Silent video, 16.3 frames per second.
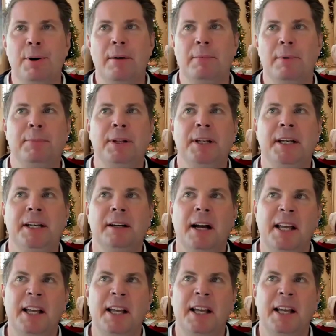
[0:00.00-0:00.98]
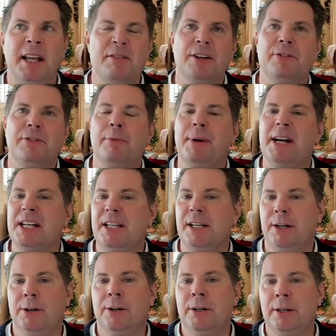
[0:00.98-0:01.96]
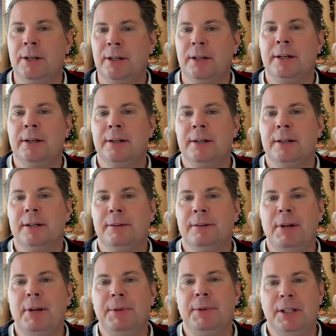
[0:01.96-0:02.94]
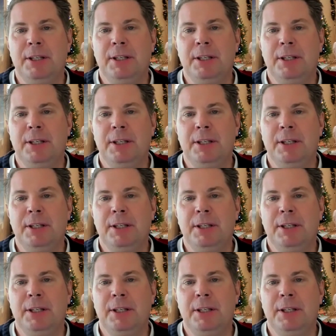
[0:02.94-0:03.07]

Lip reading: probably, I think I was there for about a year, maybe a